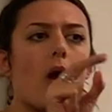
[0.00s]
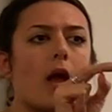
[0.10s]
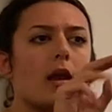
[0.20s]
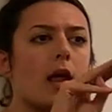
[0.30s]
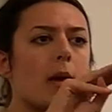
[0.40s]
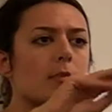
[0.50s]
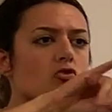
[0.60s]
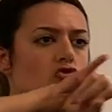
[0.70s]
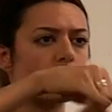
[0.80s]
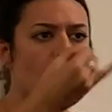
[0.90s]
There is
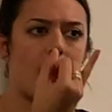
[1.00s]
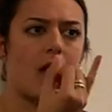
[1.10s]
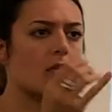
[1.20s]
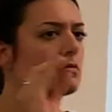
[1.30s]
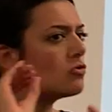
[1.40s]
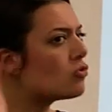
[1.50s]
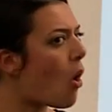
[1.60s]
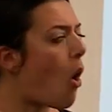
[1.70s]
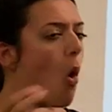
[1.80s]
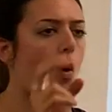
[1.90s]
no
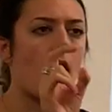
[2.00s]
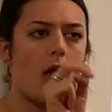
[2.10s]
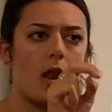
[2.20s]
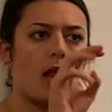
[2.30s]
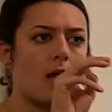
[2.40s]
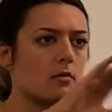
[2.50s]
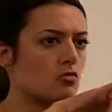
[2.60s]
neuromuscular junction.